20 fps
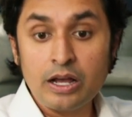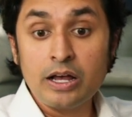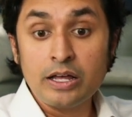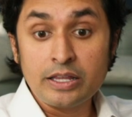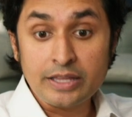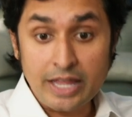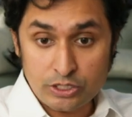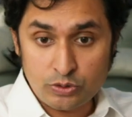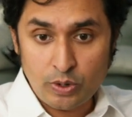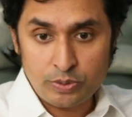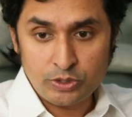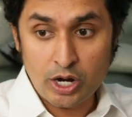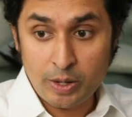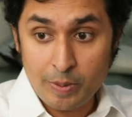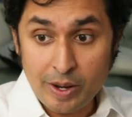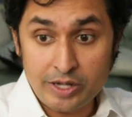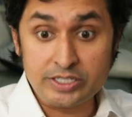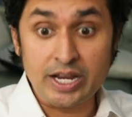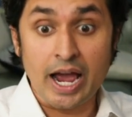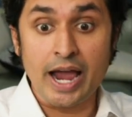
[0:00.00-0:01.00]
That's why I'm talking
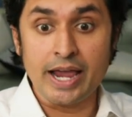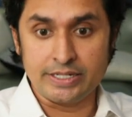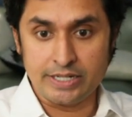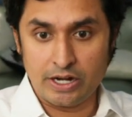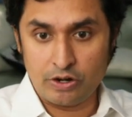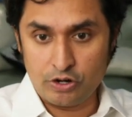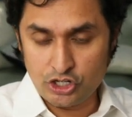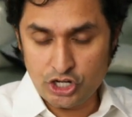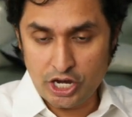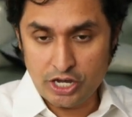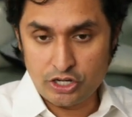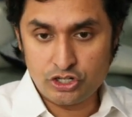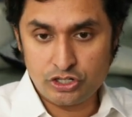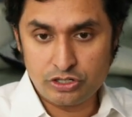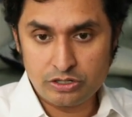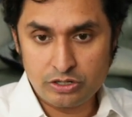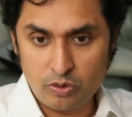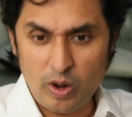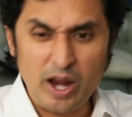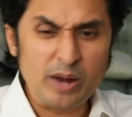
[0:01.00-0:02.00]
about dietary change,
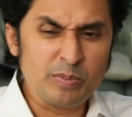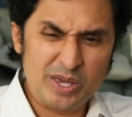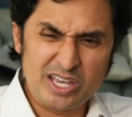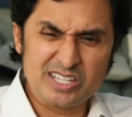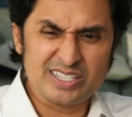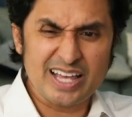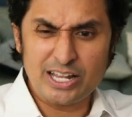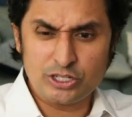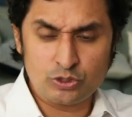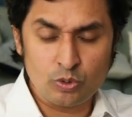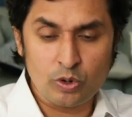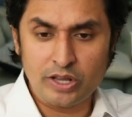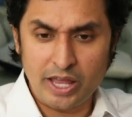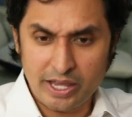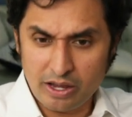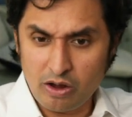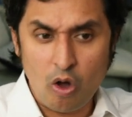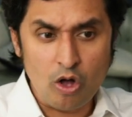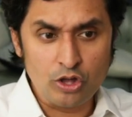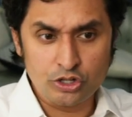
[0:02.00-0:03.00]
right? Because that's where
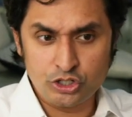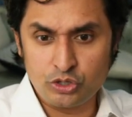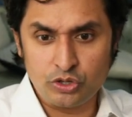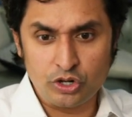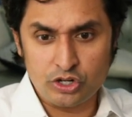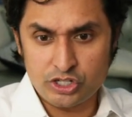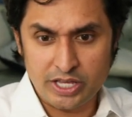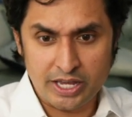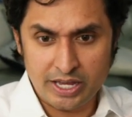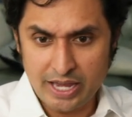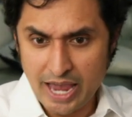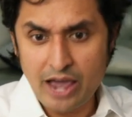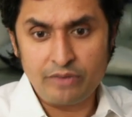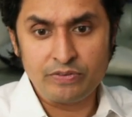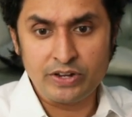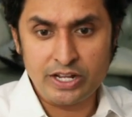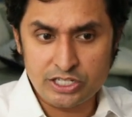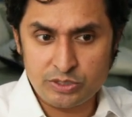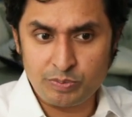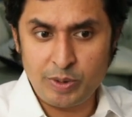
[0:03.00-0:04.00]
like also there's like
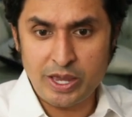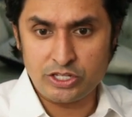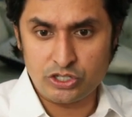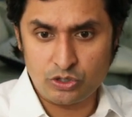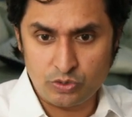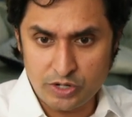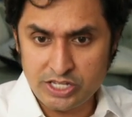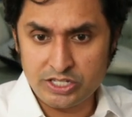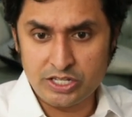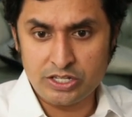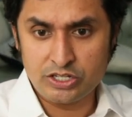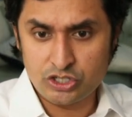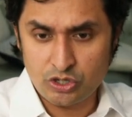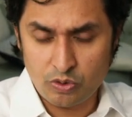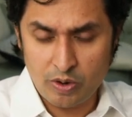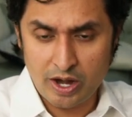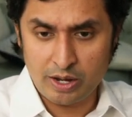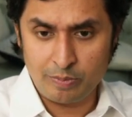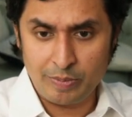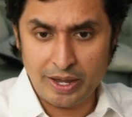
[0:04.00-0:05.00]
evidence-based reasons to
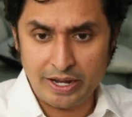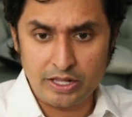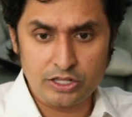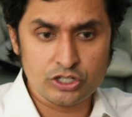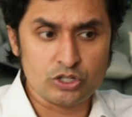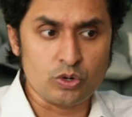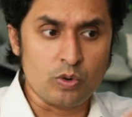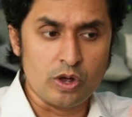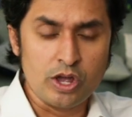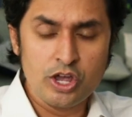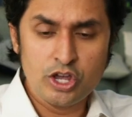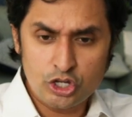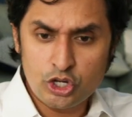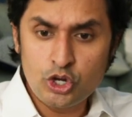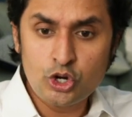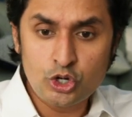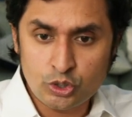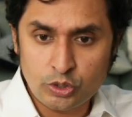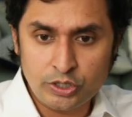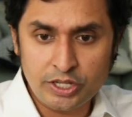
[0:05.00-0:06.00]
recommend it. So
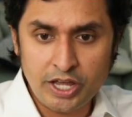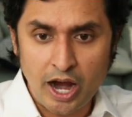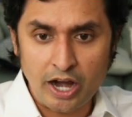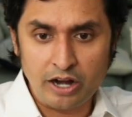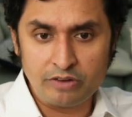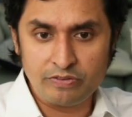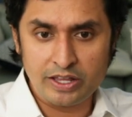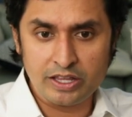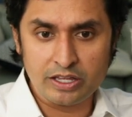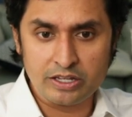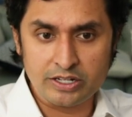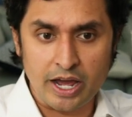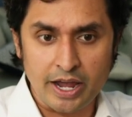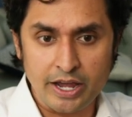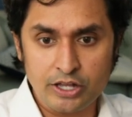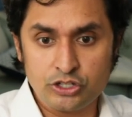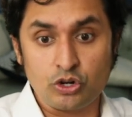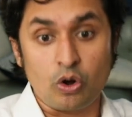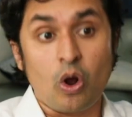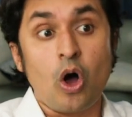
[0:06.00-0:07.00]
usually Ayurvedic
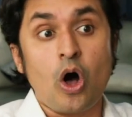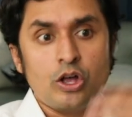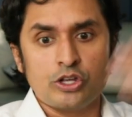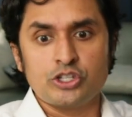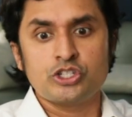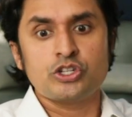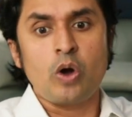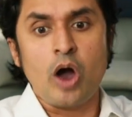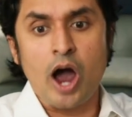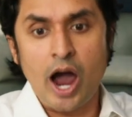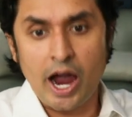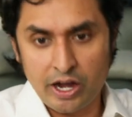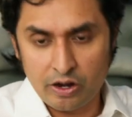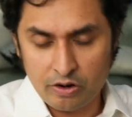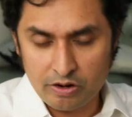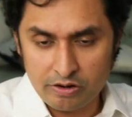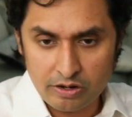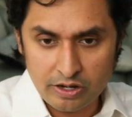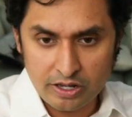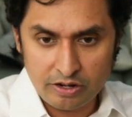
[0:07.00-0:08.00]
diets are also
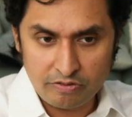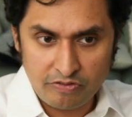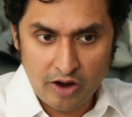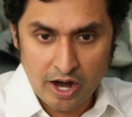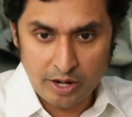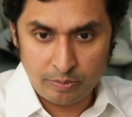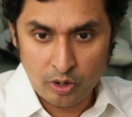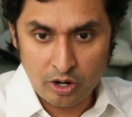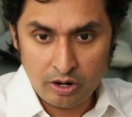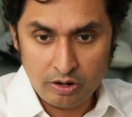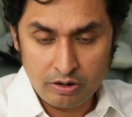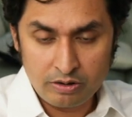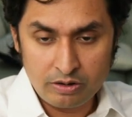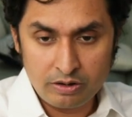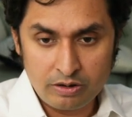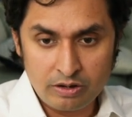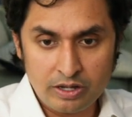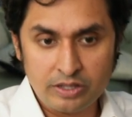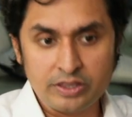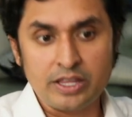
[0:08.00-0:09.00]
higher in fiber.
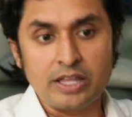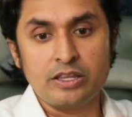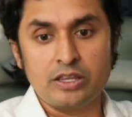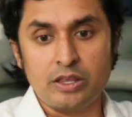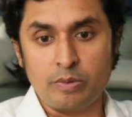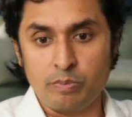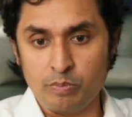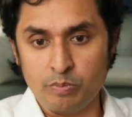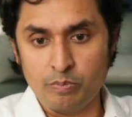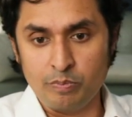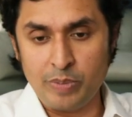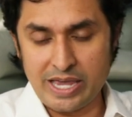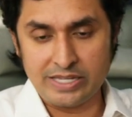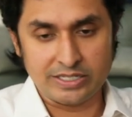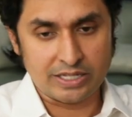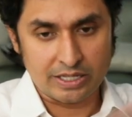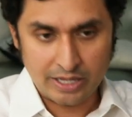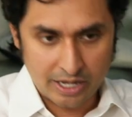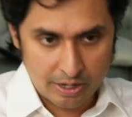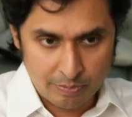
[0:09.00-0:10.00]
than the
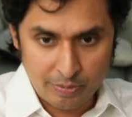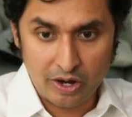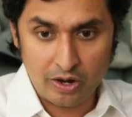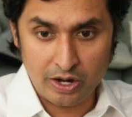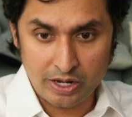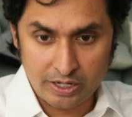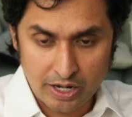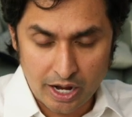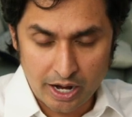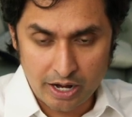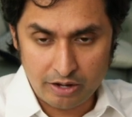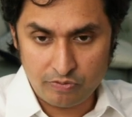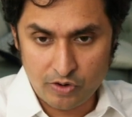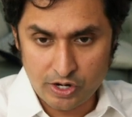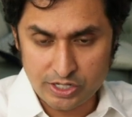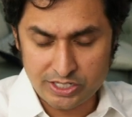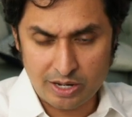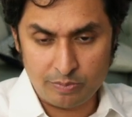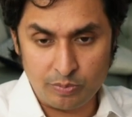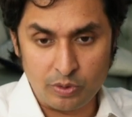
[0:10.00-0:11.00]
basic like American diet, for
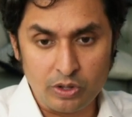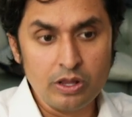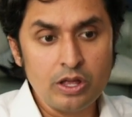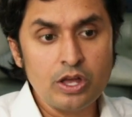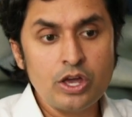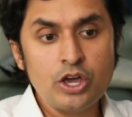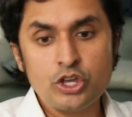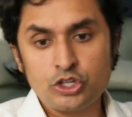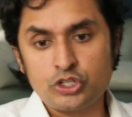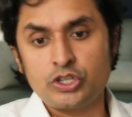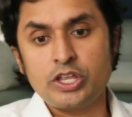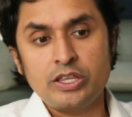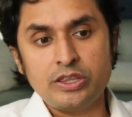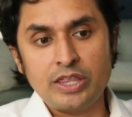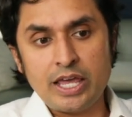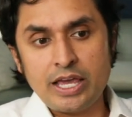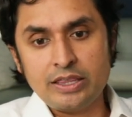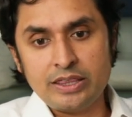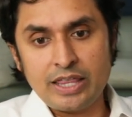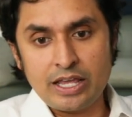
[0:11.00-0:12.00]
example. So
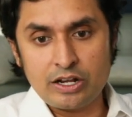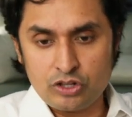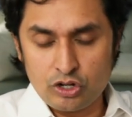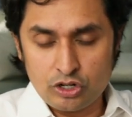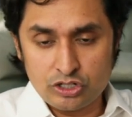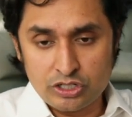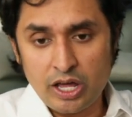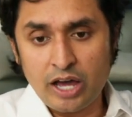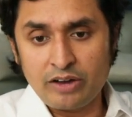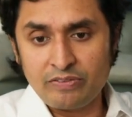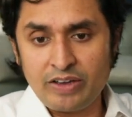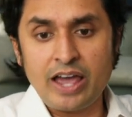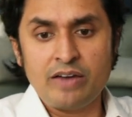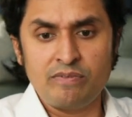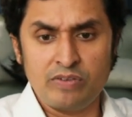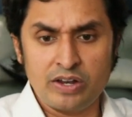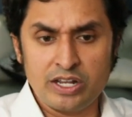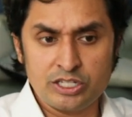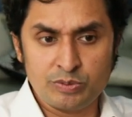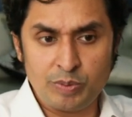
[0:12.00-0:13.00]
there's a lot of
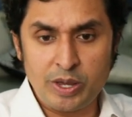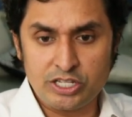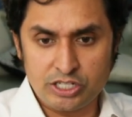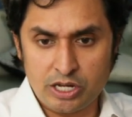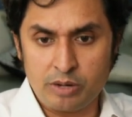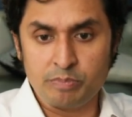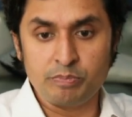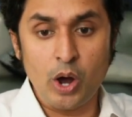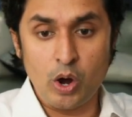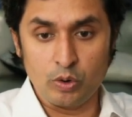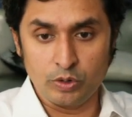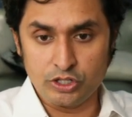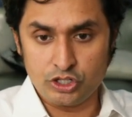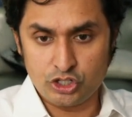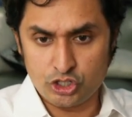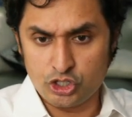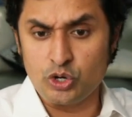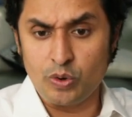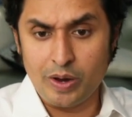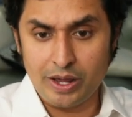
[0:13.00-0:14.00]
evidence-based components
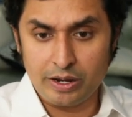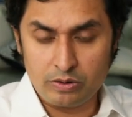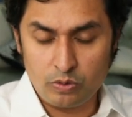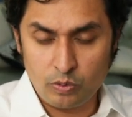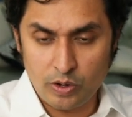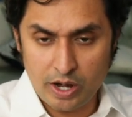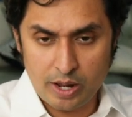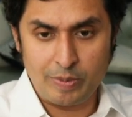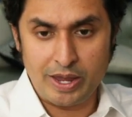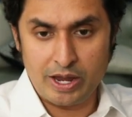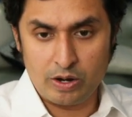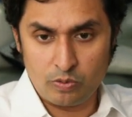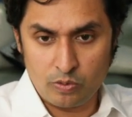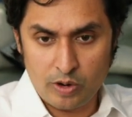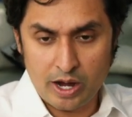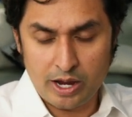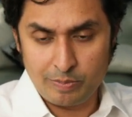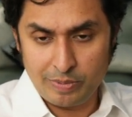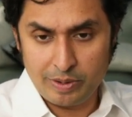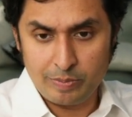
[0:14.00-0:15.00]
to it when I
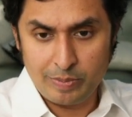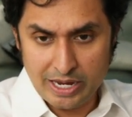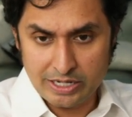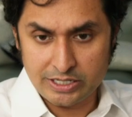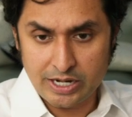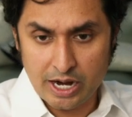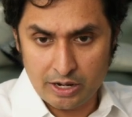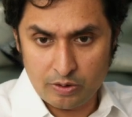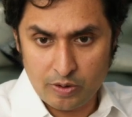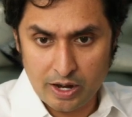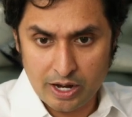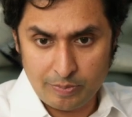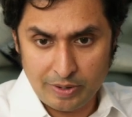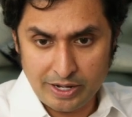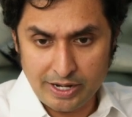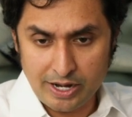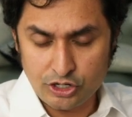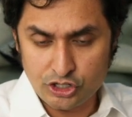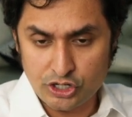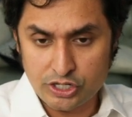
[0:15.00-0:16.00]
make diet
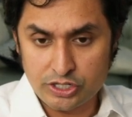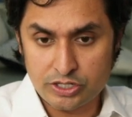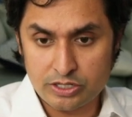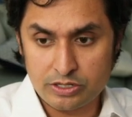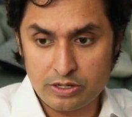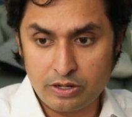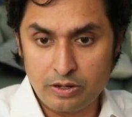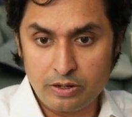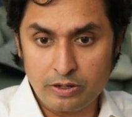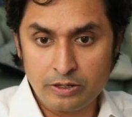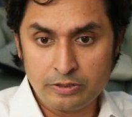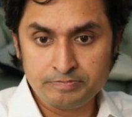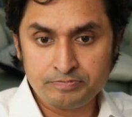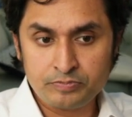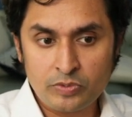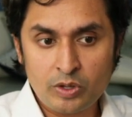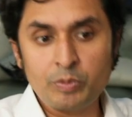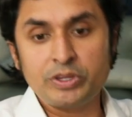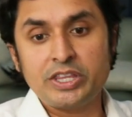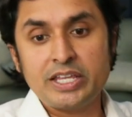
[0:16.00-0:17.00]
recommendations.
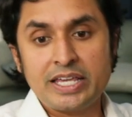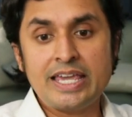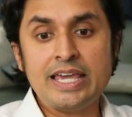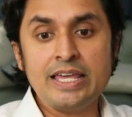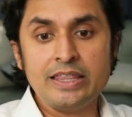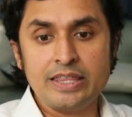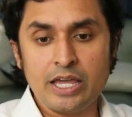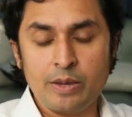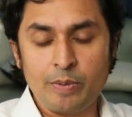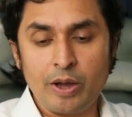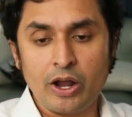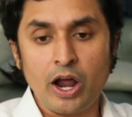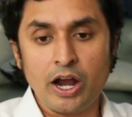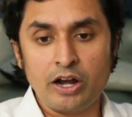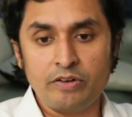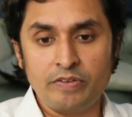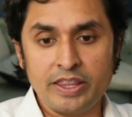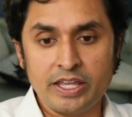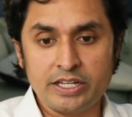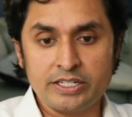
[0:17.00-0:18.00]
But the key thing about
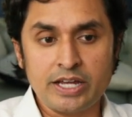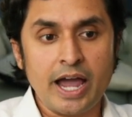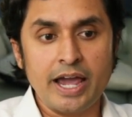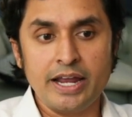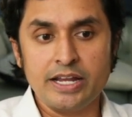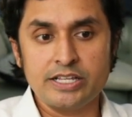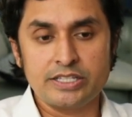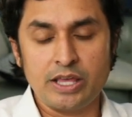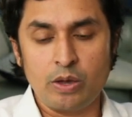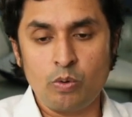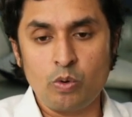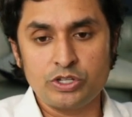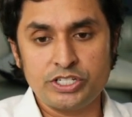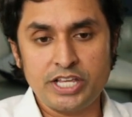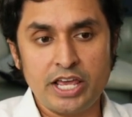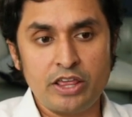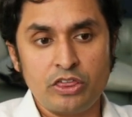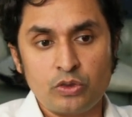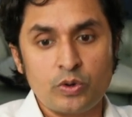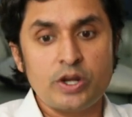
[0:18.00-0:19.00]
Ayurvedic diet is they won't
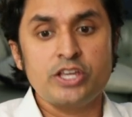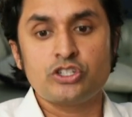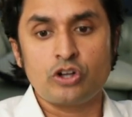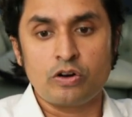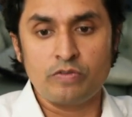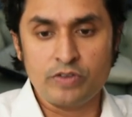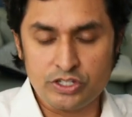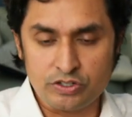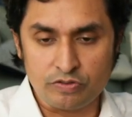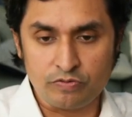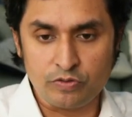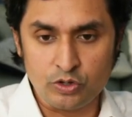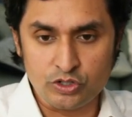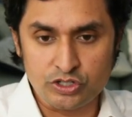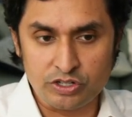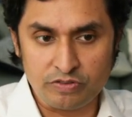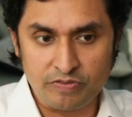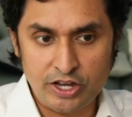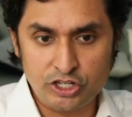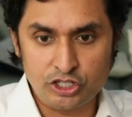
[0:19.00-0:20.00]
say 3 servings of fruits
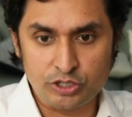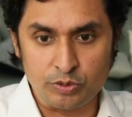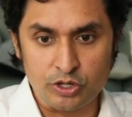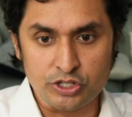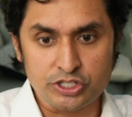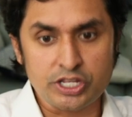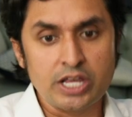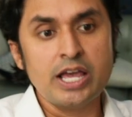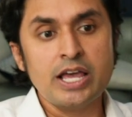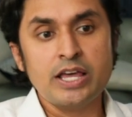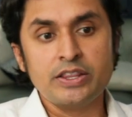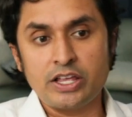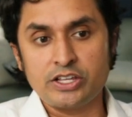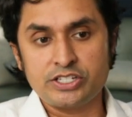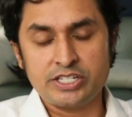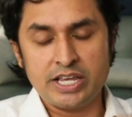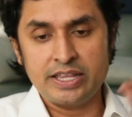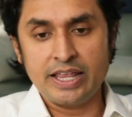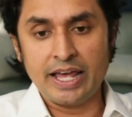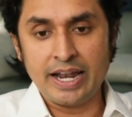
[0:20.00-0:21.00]
and vegetables. They'll
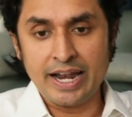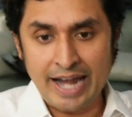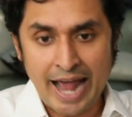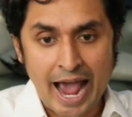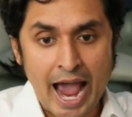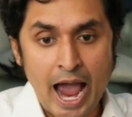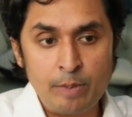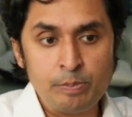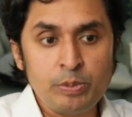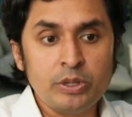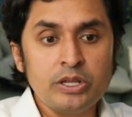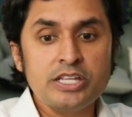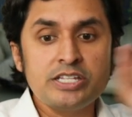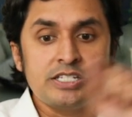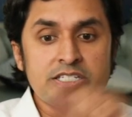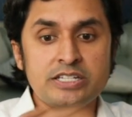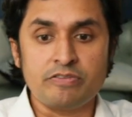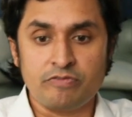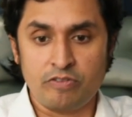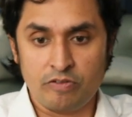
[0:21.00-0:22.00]
say that an apple is
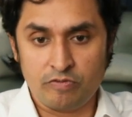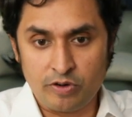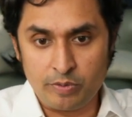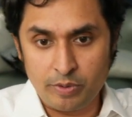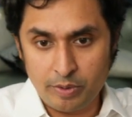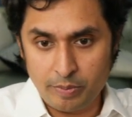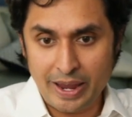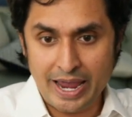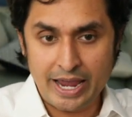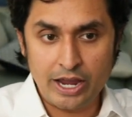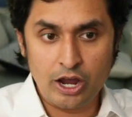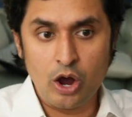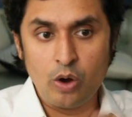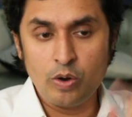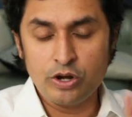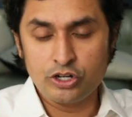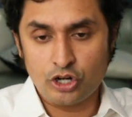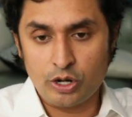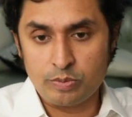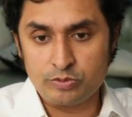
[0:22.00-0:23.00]
different from a mango
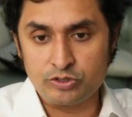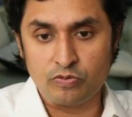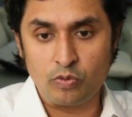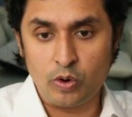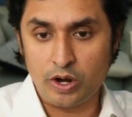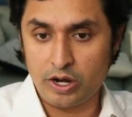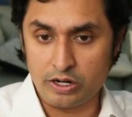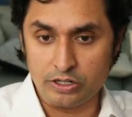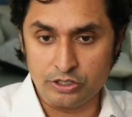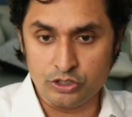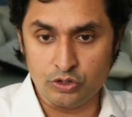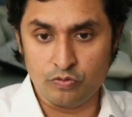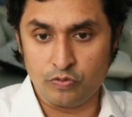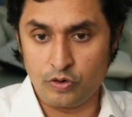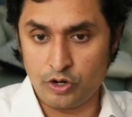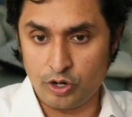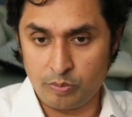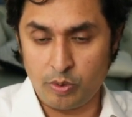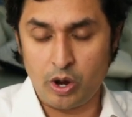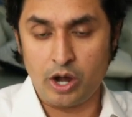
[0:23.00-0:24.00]
in terms of what it'll do for
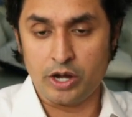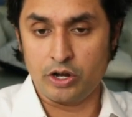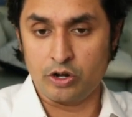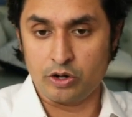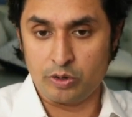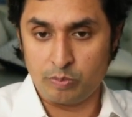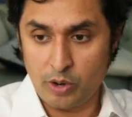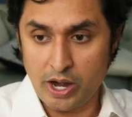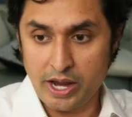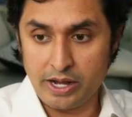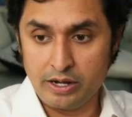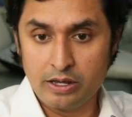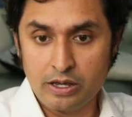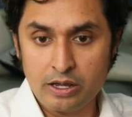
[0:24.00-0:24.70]
your body or your brain.